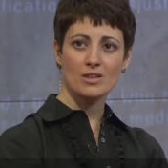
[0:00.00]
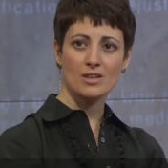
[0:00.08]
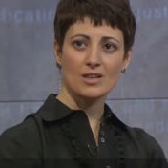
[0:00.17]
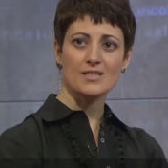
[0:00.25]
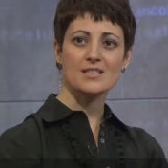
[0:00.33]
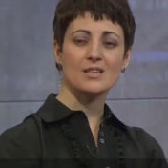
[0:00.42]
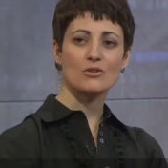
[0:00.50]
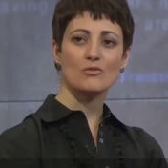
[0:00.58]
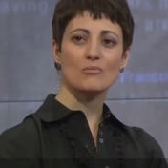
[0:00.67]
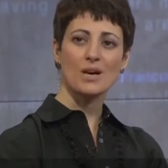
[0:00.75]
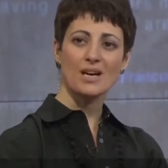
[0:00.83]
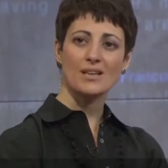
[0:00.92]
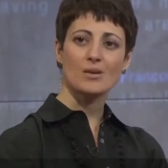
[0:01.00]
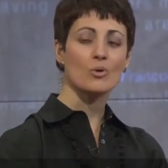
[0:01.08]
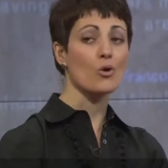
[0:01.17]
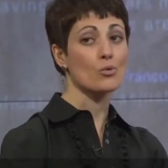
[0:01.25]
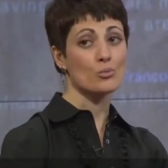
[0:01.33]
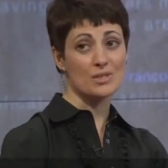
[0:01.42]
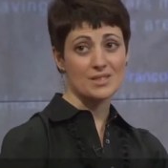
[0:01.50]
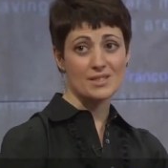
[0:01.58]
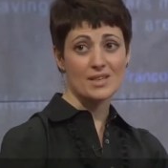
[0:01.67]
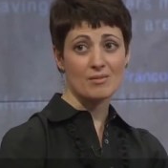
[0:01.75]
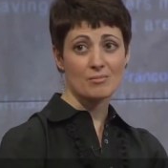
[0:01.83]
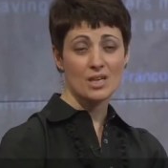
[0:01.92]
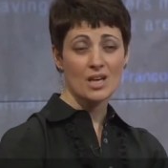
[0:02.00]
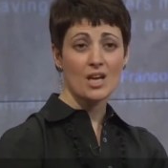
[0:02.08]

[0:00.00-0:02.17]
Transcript: instead of by them or with them,